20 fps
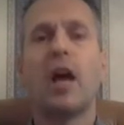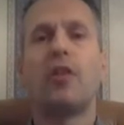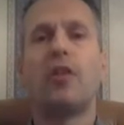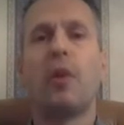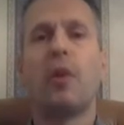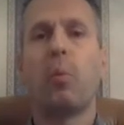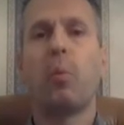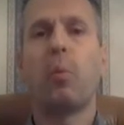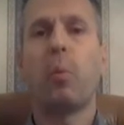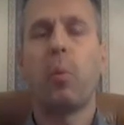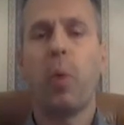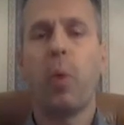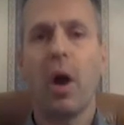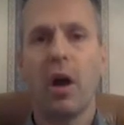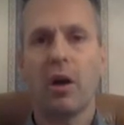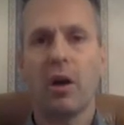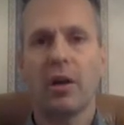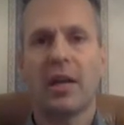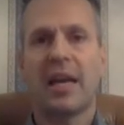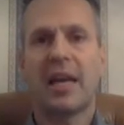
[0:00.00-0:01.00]
The
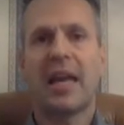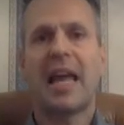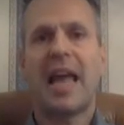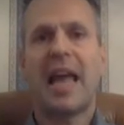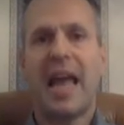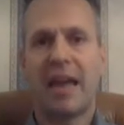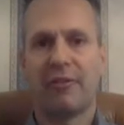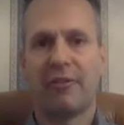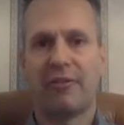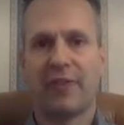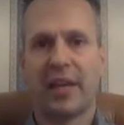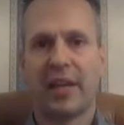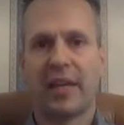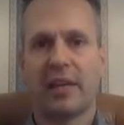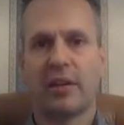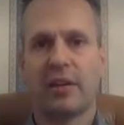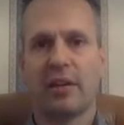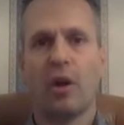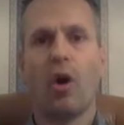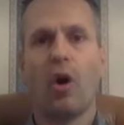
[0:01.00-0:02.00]
work ethic
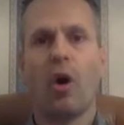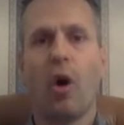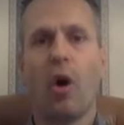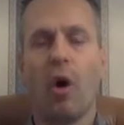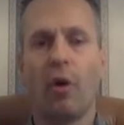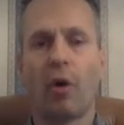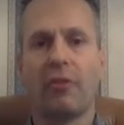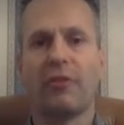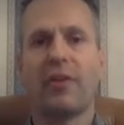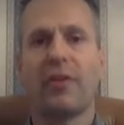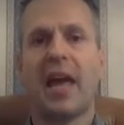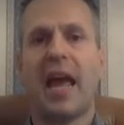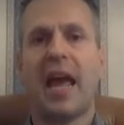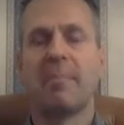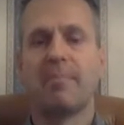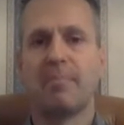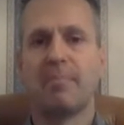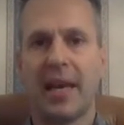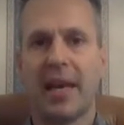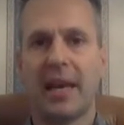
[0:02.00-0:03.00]
of
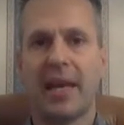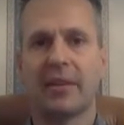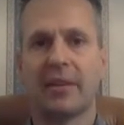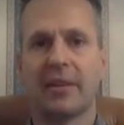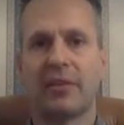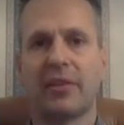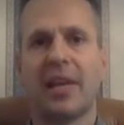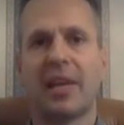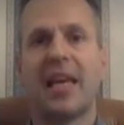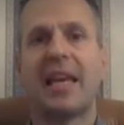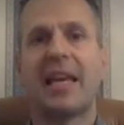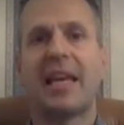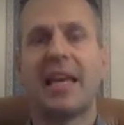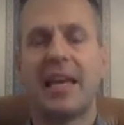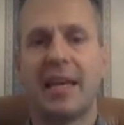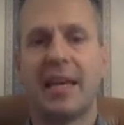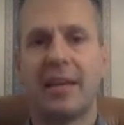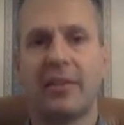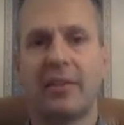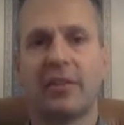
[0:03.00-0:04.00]
MPs
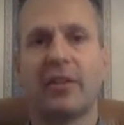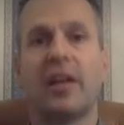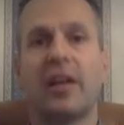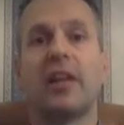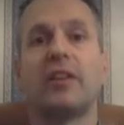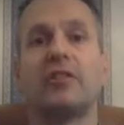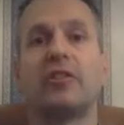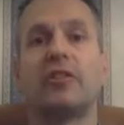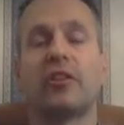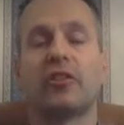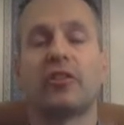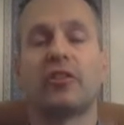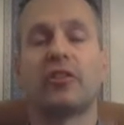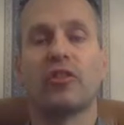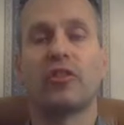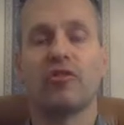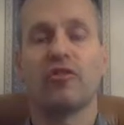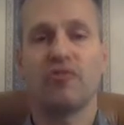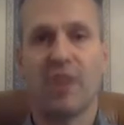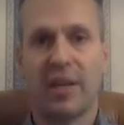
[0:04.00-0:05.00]
is
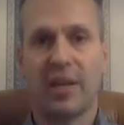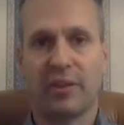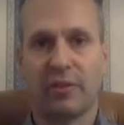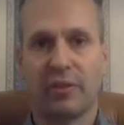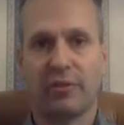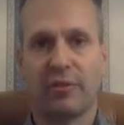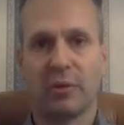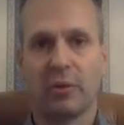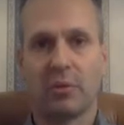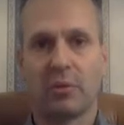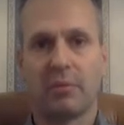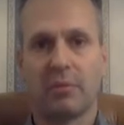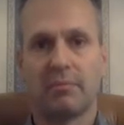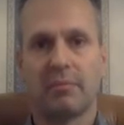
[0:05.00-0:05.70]
disgraceful.